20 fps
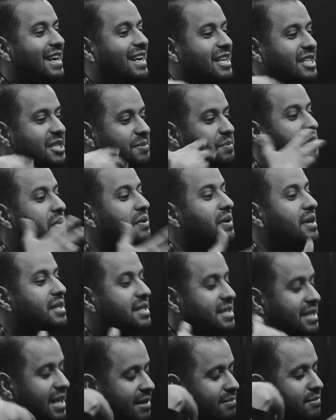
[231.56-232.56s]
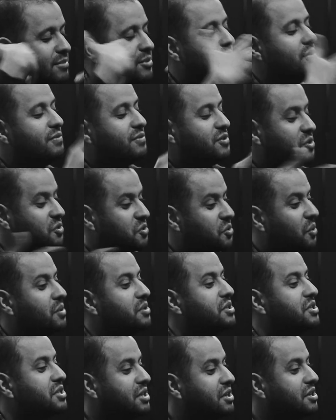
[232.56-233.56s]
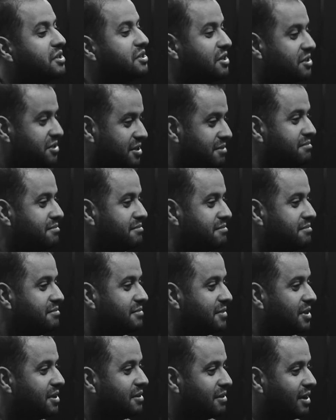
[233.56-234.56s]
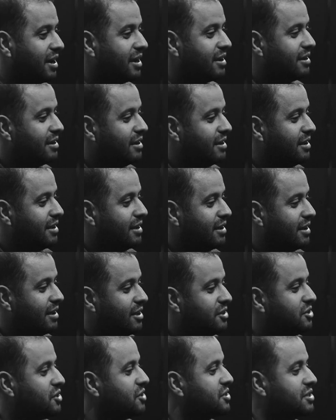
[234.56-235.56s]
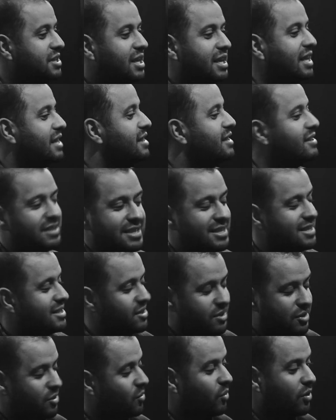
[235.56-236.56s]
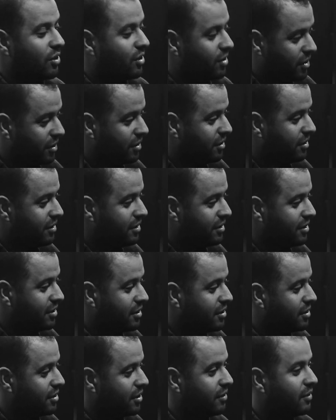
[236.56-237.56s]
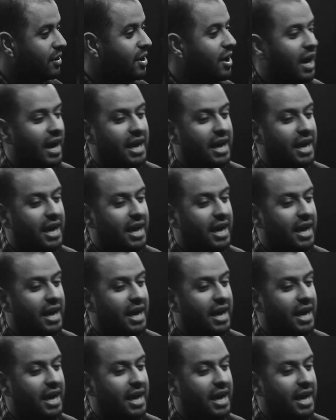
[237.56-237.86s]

experience that moves you towards cynicism, right? And just thinking that this isn't going to work, you know.